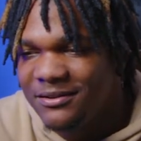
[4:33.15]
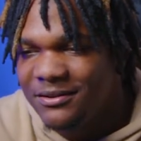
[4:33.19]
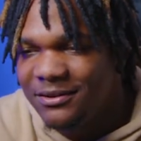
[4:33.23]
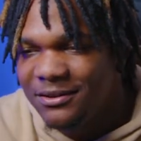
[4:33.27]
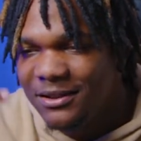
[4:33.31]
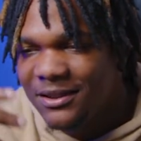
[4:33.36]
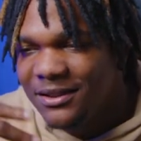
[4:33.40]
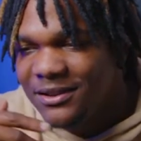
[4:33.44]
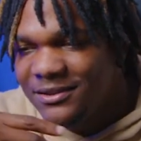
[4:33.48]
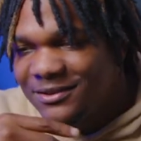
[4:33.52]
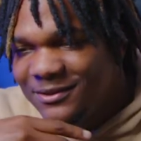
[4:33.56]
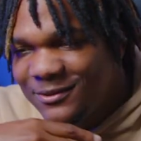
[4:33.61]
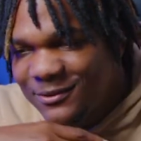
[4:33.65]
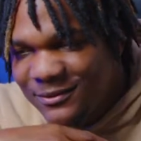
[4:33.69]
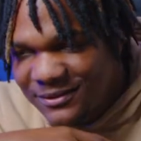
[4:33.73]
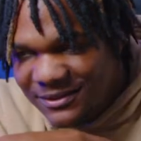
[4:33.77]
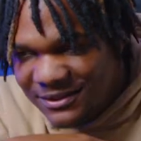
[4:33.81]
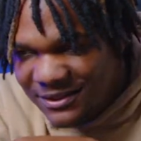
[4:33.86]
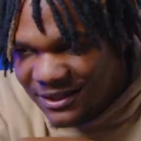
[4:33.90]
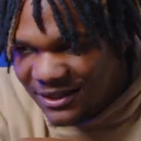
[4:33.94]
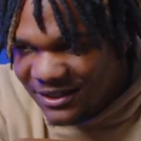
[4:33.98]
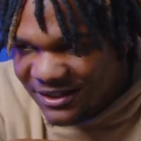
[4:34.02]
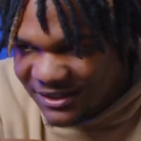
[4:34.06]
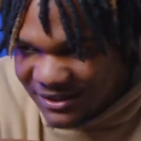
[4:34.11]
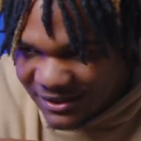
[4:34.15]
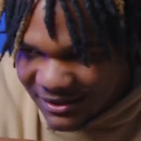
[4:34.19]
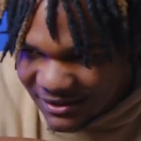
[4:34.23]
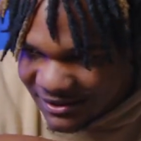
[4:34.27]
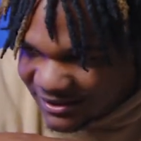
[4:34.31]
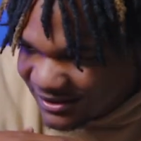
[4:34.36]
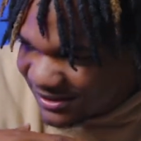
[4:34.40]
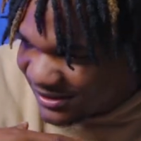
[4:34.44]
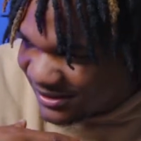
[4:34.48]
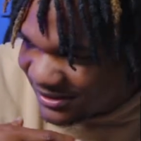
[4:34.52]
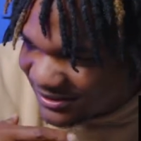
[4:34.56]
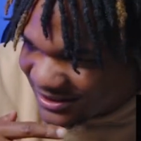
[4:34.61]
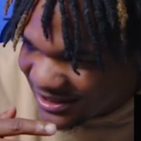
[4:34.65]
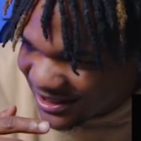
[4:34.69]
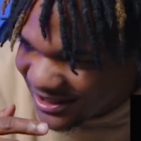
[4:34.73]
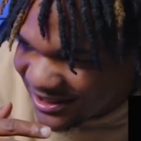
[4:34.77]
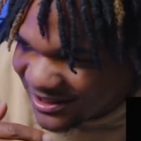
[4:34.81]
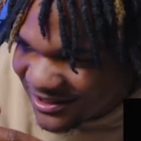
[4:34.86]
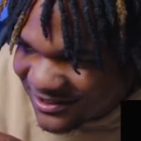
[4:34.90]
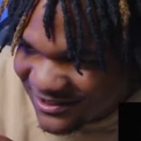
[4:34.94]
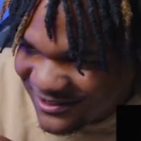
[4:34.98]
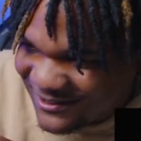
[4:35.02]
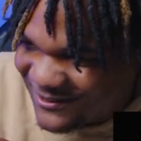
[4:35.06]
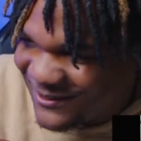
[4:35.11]
J needs too sick. J
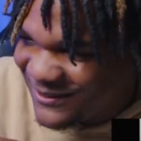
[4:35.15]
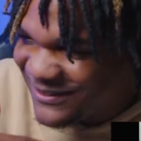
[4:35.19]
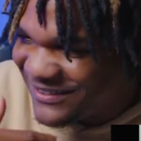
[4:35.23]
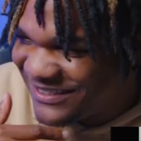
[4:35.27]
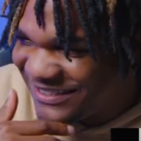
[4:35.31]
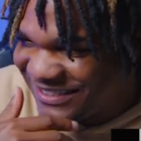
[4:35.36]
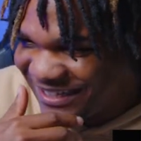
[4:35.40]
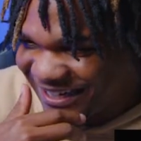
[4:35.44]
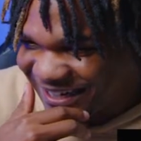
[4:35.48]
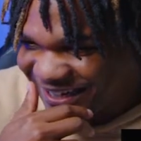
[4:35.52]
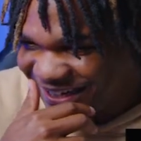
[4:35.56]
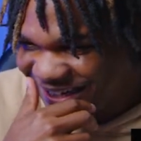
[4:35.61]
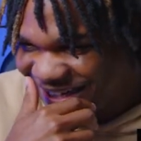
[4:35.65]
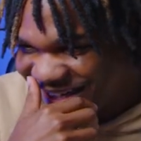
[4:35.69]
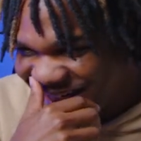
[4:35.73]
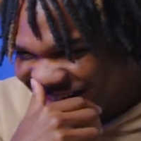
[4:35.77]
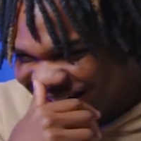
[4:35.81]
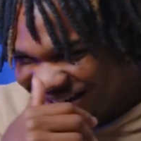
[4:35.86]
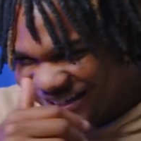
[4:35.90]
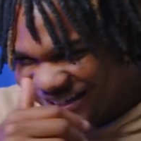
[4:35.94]
needs too sick.